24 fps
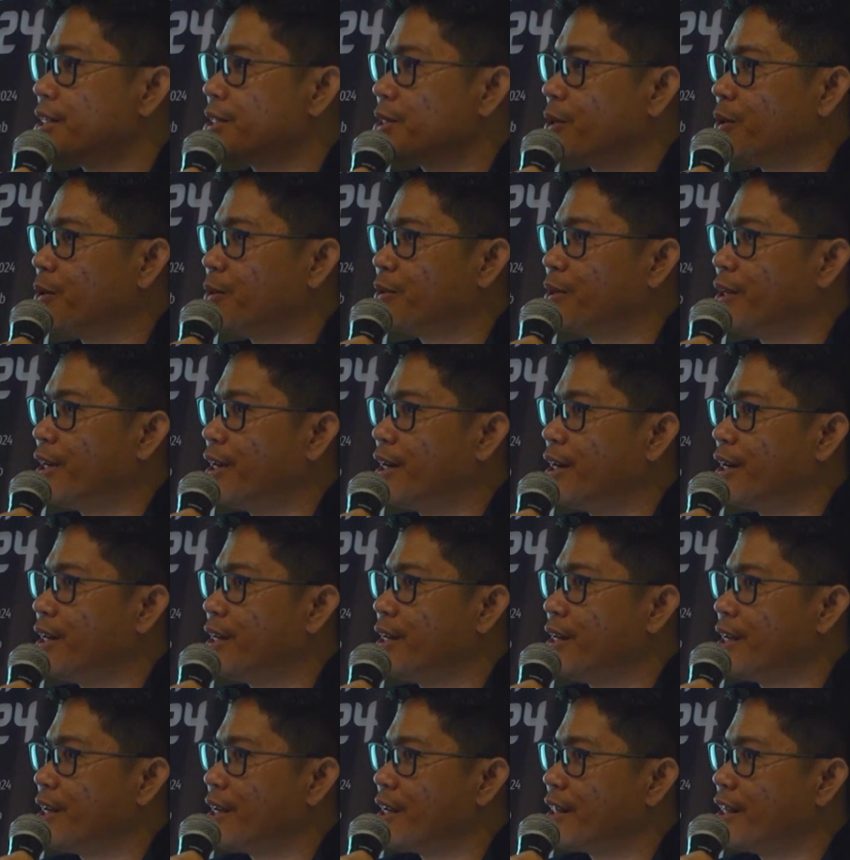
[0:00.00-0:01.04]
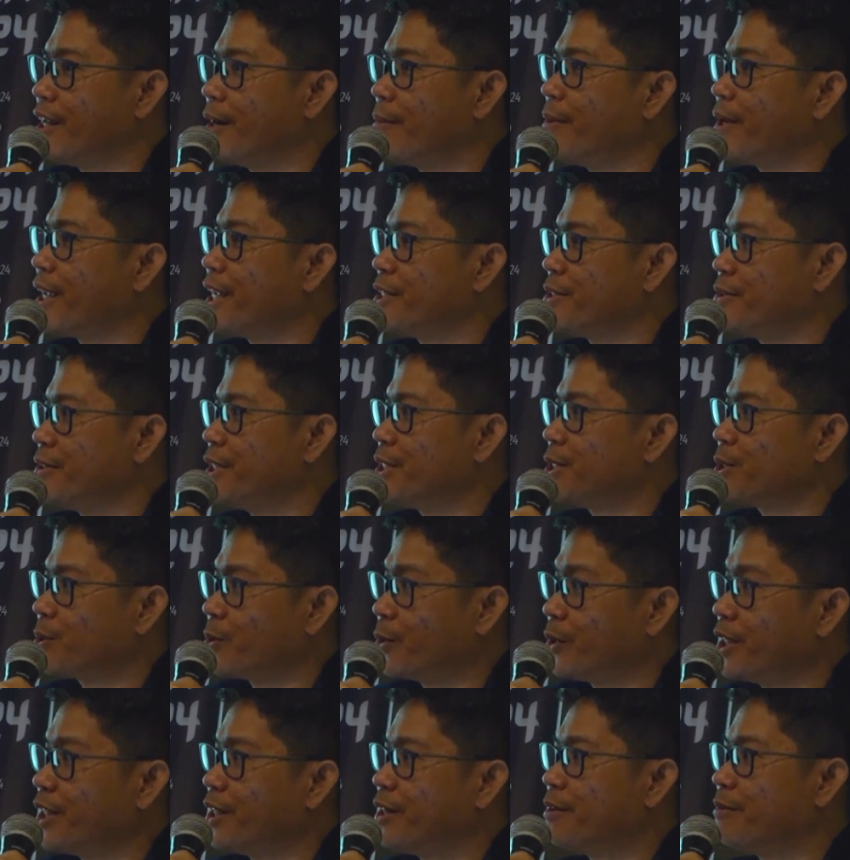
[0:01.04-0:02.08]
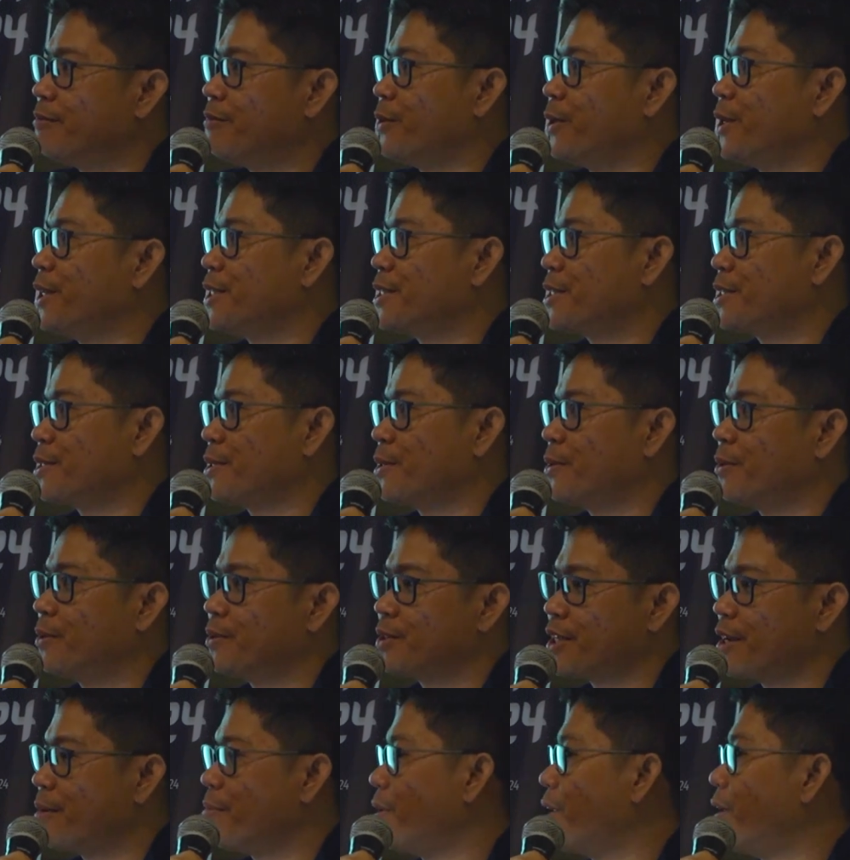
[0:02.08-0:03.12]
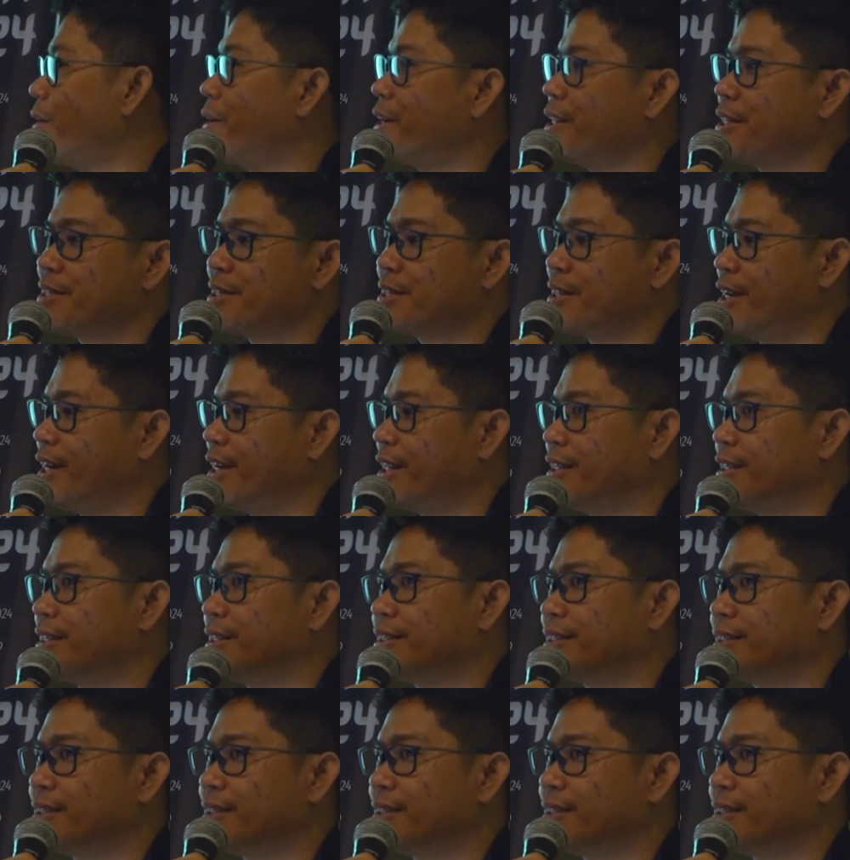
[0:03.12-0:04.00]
So the application distorted the voice, so somehow it's not